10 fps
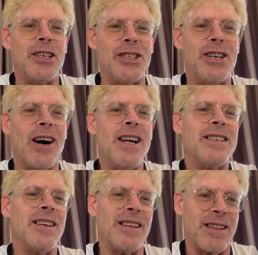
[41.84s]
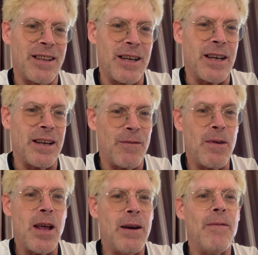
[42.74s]
daunting thing,
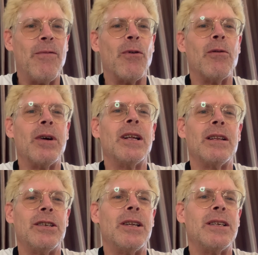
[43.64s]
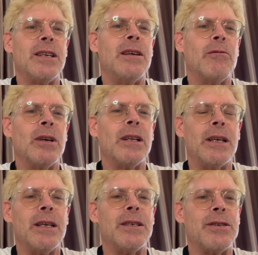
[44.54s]
and for real it
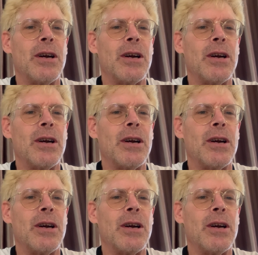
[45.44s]
really is.